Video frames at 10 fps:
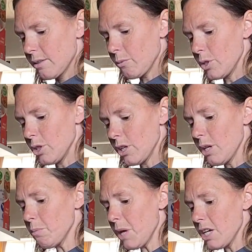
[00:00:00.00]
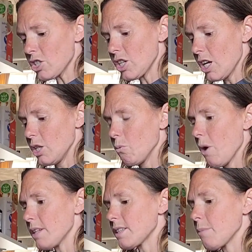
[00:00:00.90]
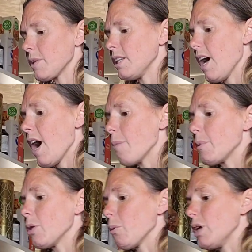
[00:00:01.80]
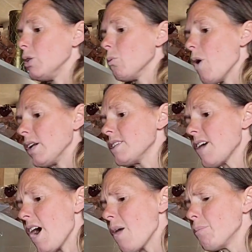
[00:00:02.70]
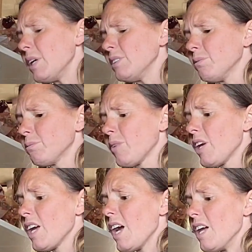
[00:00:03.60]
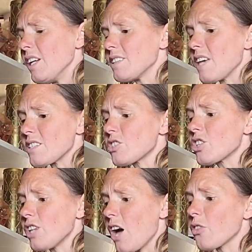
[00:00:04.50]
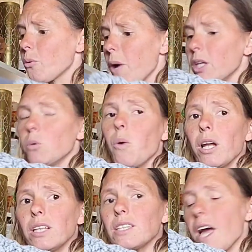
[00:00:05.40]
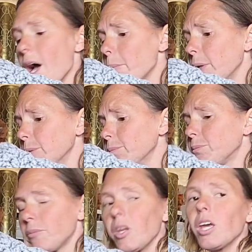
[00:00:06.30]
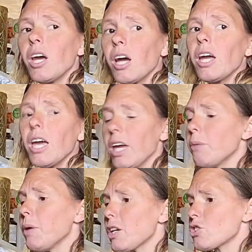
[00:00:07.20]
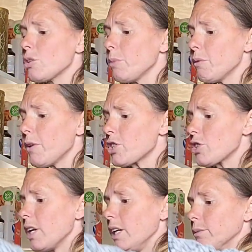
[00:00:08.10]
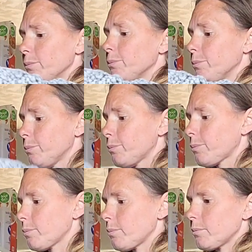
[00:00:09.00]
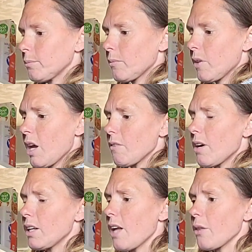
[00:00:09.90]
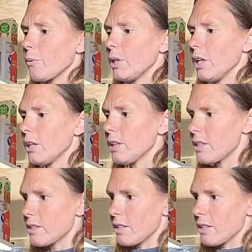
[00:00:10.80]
when you're impatient and you want something to happen the way you want it to happen and it doesn't turn out the way you want it to happen, it can be extremely frustrating. Now I've got another one here that's